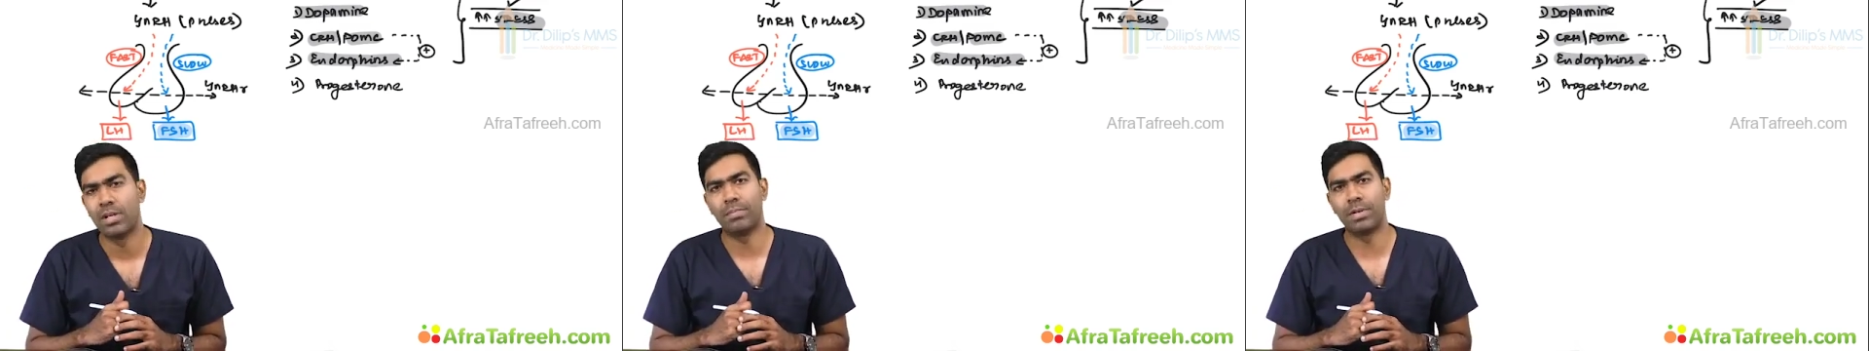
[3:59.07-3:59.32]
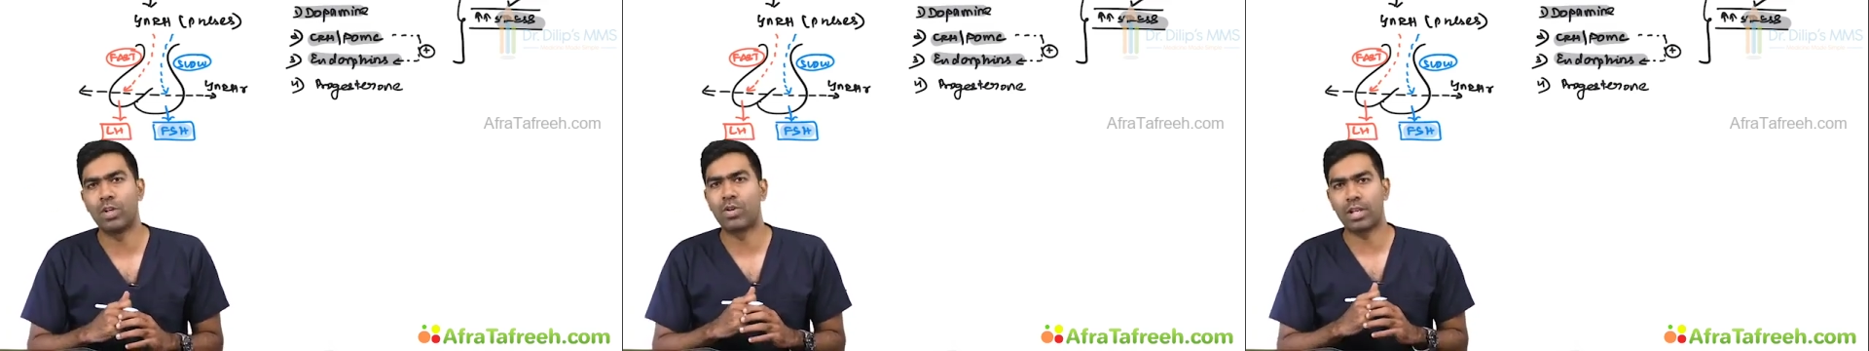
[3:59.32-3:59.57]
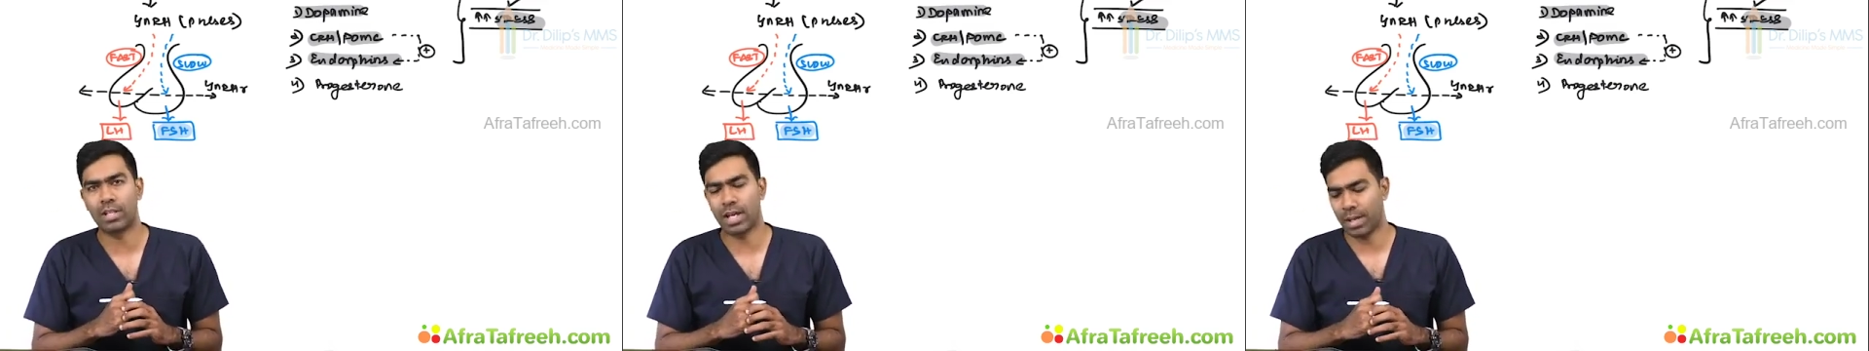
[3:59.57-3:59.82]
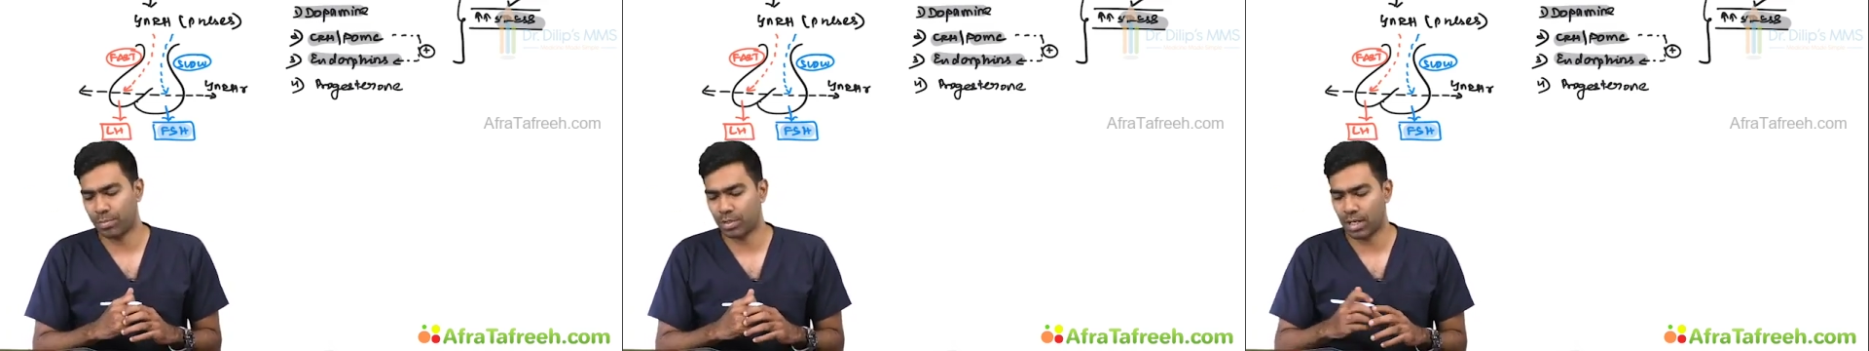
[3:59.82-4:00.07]
pituitary and the
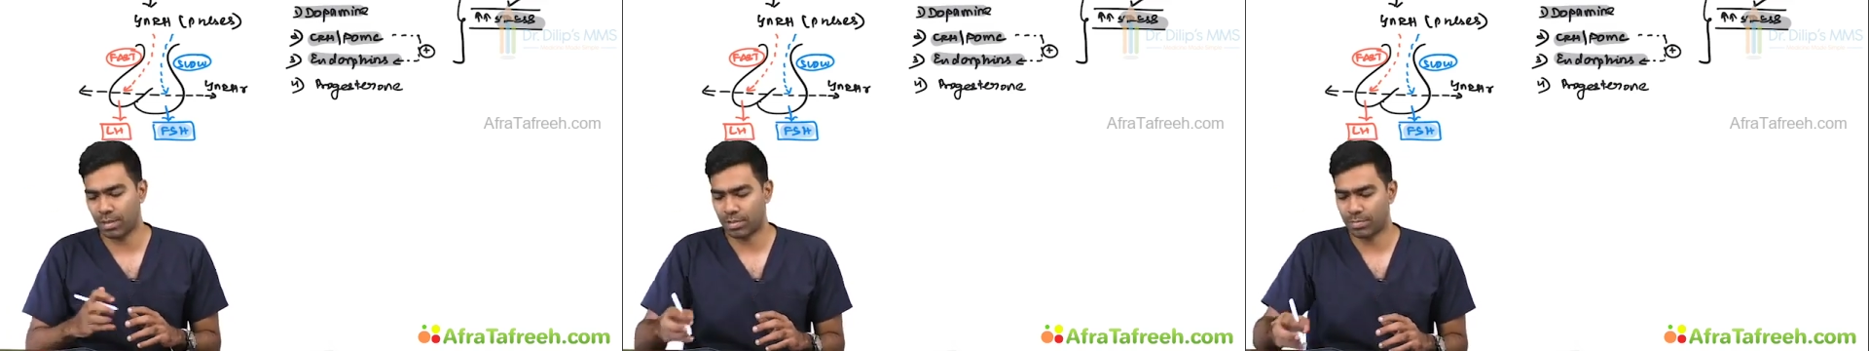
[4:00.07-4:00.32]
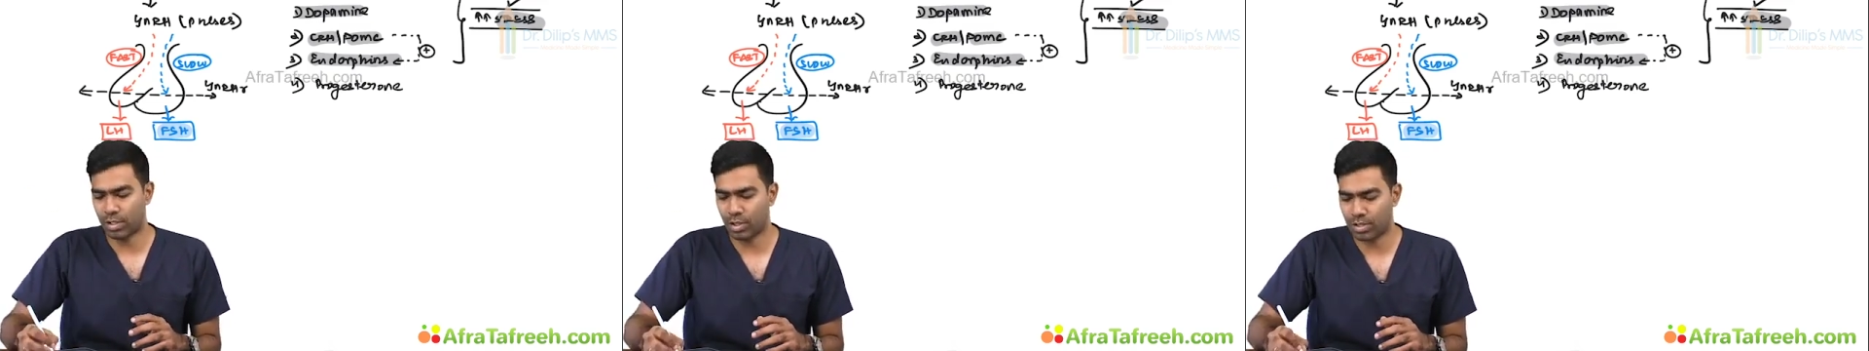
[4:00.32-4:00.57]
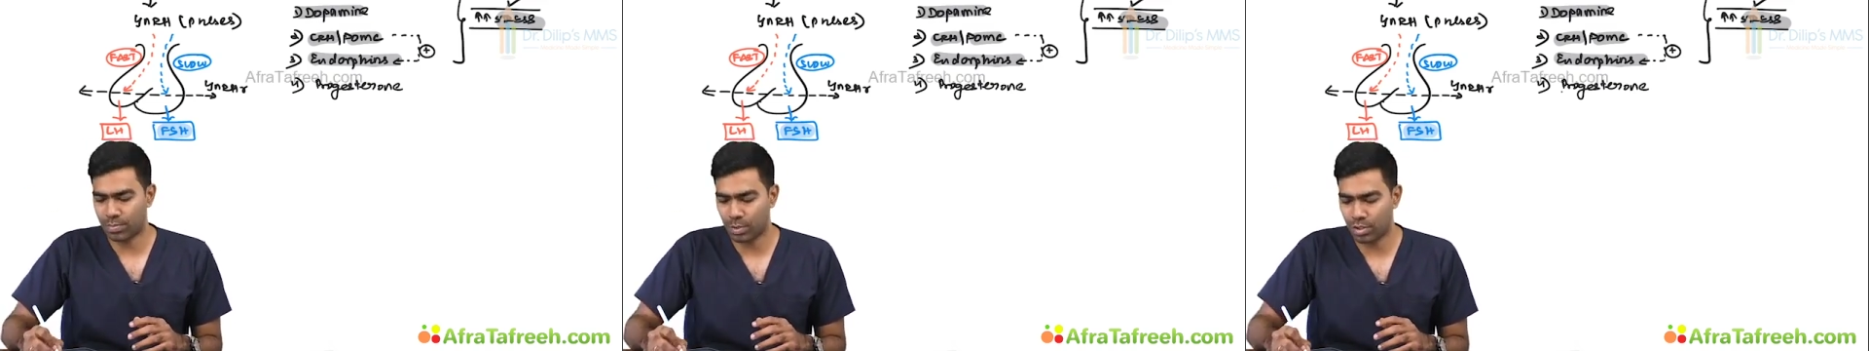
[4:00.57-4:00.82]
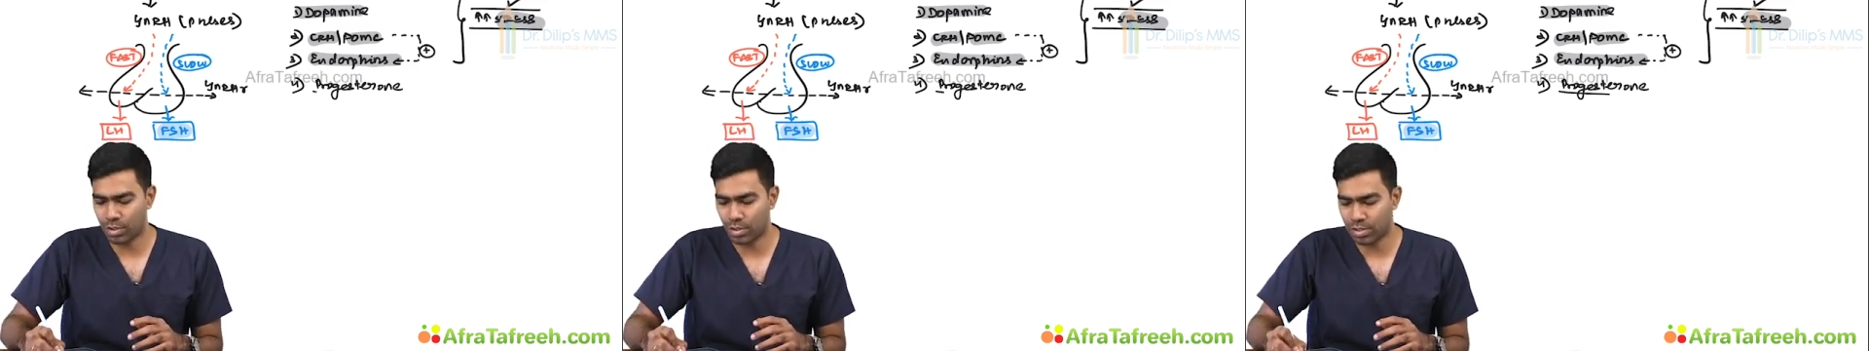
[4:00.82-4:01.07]
hypothalamus, because
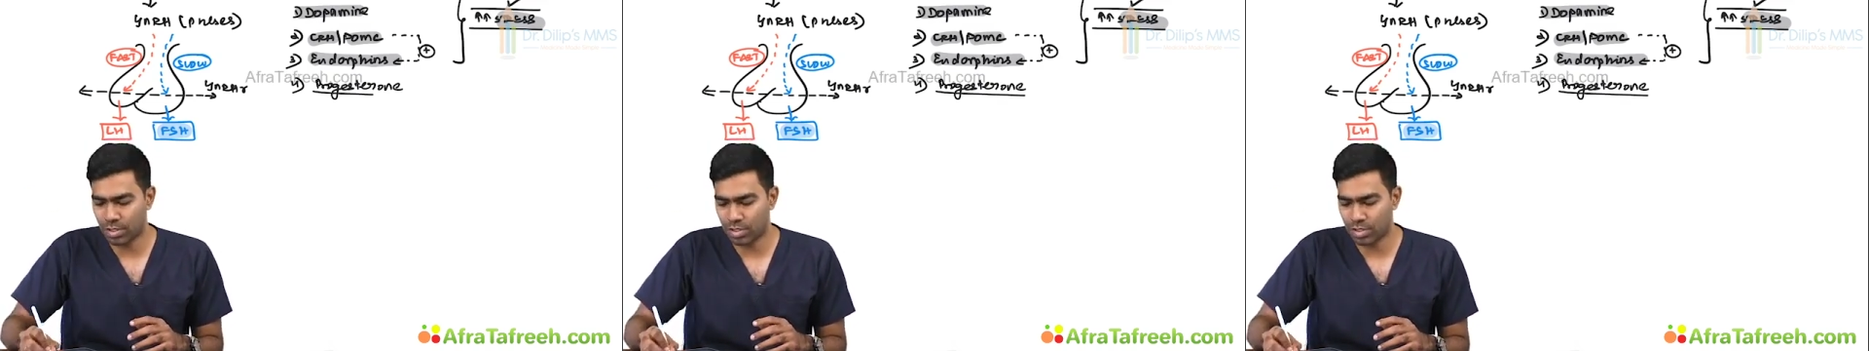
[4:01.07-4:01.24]
progesterone is a